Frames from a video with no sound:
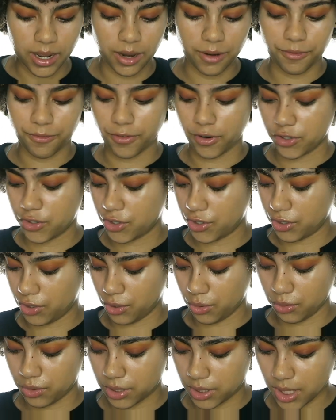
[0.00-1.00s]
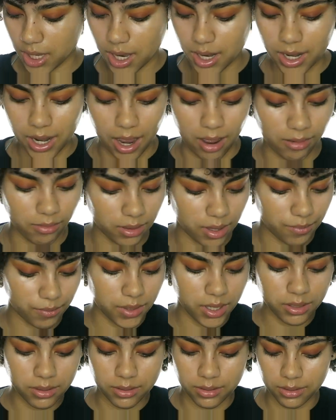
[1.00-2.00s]
I first used it. Now let
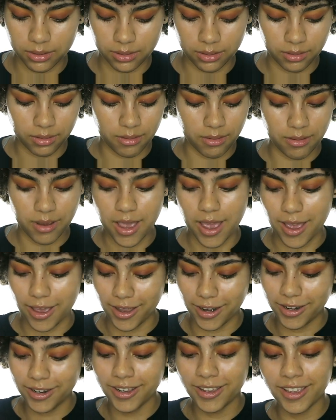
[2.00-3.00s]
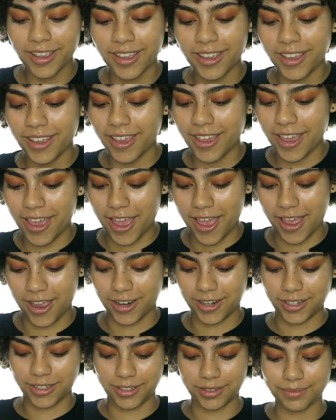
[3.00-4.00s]
me just go ahead
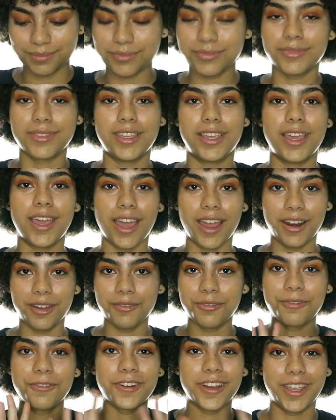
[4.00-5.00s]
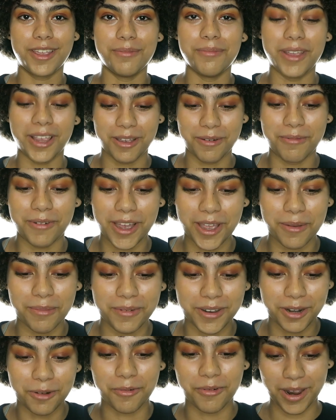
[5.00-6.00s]
and get a freaking makeup wipe
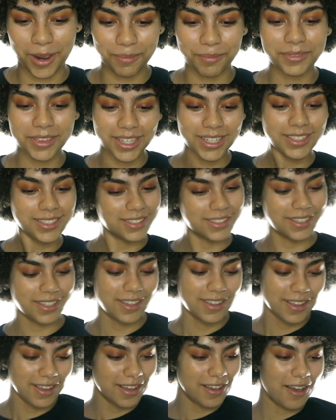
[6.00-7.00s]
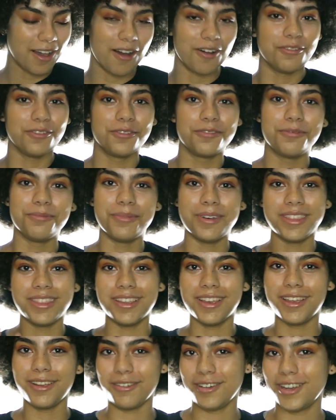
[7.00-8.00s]
and wipe this off of like
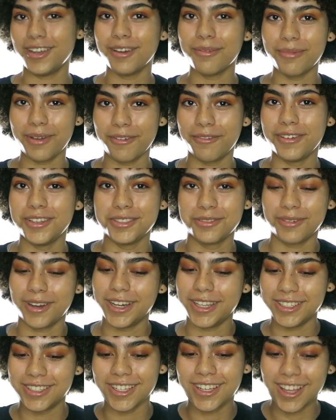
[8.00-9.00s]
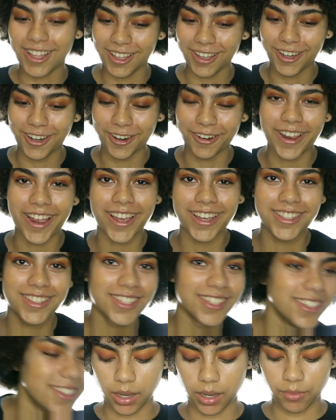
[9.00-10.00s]
the area on my face where I need to color
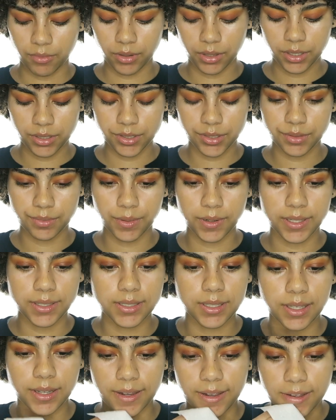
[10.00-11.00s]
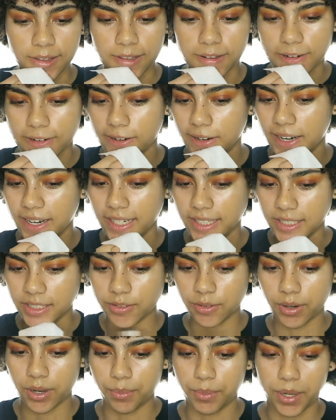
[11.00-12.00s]
correct. I really just wanted to like color correct
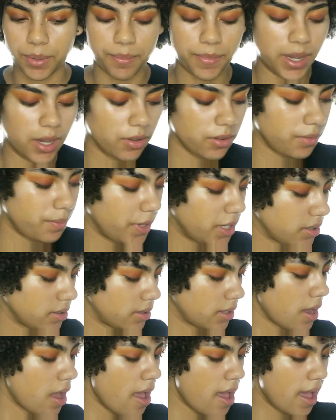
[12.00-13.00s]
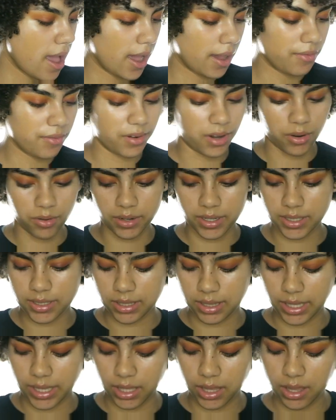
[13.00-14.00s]
around my mouth, because I've noticed
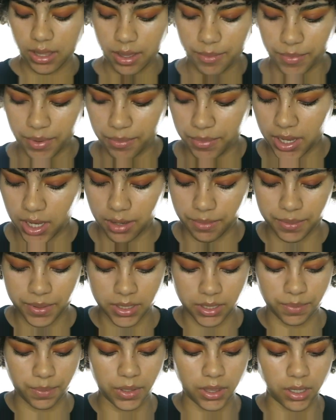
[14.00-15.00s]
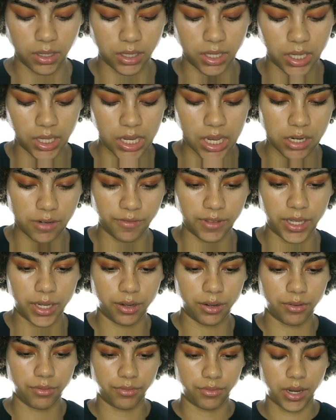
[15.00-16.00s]
lately that my makeup has been looking kind of
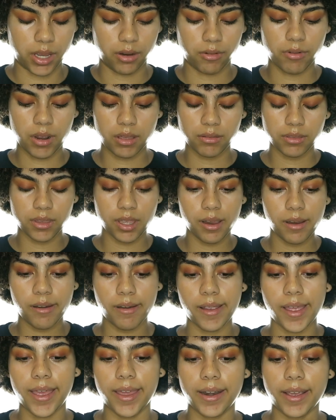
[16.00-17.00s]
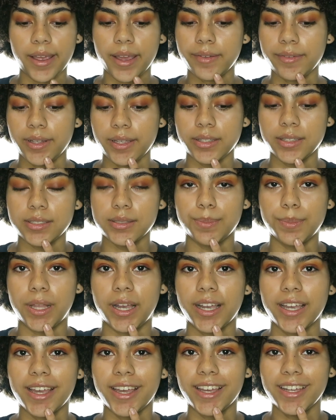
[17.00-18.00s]
like gray around there, and I have like this
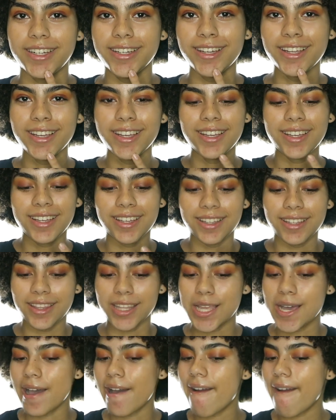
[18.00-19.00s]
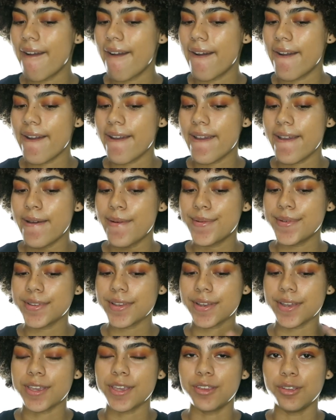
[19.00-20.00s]
blackhead that it was
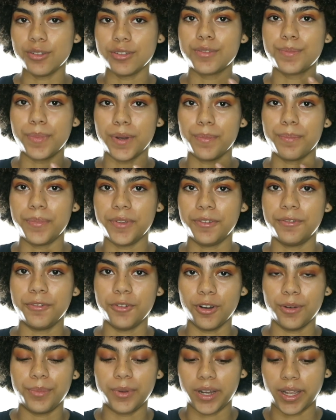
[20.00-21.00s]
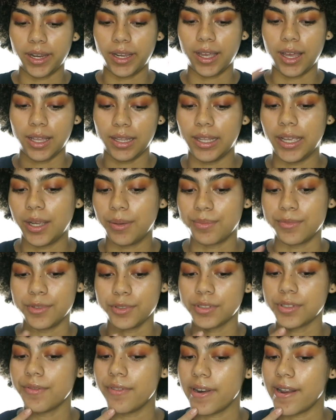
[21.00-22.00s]
like a huge bump before, but I got like
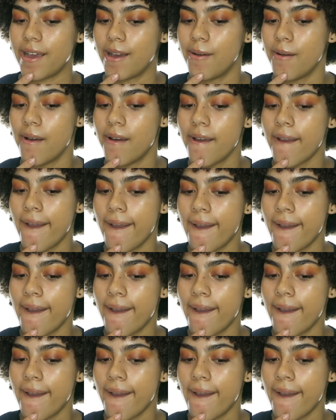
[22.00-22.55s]
most of it out.